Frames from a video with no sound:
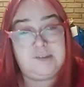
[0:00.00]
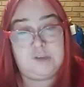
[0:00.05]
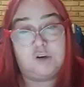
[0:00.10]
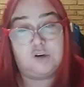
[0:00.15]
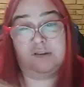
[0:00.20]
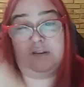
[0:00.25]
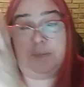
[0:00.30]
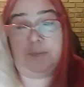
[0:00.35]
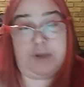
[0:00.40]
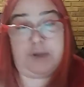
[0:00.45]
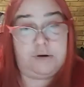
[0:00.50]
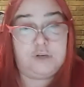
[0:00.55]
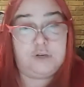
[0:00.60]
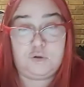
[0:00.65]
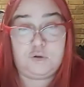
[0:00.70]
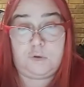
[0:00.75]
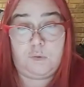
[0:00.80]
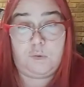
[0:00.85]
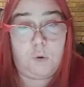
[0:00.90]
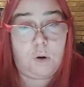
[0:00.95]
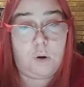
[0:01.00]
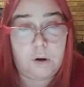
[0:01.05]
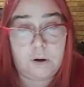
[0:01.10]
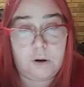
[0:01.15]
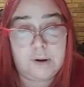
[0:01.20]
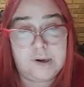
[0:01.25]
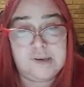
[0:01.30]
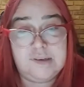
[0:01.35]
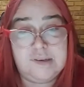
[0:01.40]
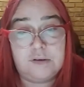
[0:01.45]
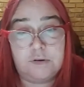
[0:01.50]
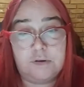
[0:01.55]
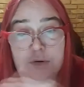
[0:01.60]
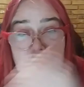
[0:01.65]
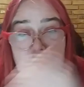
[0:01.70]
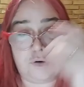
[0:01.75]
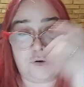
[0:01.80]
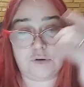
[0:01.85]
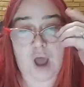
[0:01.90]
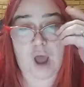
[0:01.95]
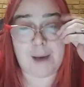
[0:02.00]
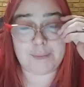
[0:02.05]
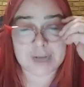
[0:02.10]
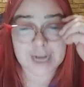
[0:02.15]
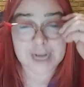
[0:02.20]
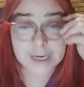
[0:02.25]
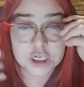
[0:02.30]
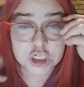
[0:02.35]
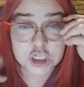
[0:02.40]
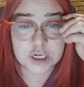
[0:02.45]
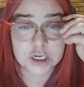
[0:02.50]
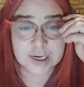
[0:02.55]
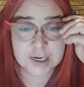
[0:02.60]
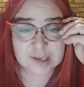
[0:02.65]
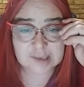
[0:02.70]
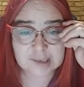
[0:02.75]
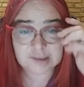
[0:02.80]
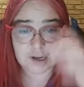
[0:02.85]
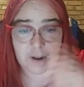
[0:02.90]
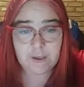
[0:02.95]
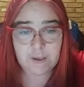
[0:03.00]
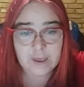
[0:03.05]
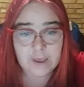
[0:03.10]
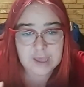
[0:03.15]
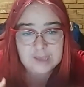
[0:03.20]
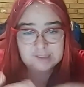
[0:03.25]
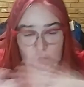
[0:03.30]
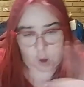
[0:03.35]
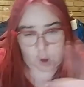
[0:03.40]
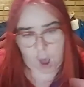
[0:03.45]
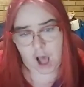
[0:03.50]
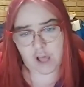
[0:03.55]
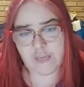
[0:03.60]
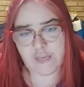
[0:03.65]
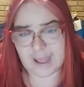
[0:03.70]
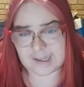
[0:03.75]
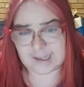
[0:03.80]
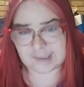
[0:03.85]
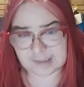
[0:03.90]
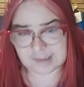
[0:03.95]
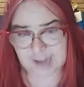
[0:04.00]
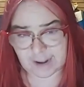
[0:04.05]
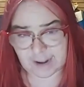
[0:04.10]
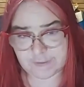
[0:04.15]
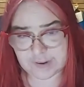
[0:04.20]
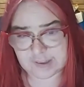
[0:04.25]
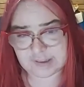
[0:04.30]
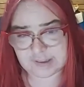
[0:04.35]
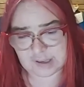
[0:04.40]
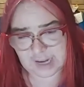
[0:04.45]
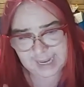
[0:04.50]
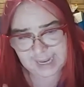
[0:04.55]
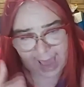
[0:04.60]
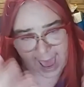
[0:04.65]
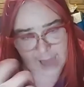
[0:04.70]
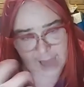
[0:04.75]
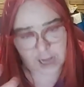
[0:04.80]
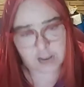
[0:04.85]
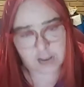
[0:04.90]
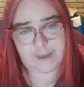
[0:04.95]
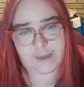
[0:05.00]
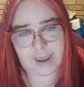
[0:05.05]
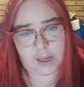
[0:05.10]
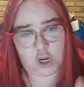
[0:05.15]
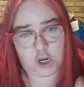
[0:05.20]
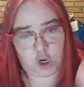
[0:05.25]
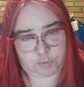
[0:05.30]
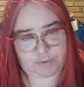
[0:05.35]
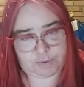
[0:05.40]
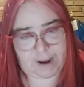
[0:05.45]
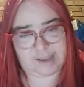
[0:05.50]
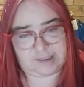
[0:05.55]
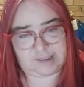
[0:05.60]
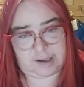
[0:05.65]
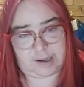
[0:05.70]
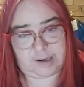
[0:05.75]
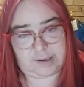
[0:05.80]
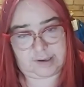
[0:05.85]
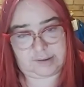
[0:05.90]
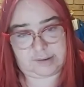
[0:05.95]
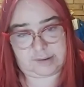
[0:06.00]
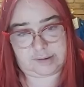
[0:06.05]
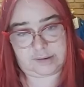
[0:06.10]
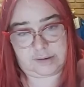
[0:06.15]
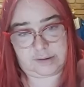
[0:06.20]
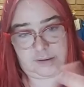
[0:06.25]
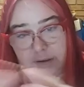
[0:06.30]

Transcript: you know, submit you to awards, you know, nominations to so all that stuff is to like elevate your presence.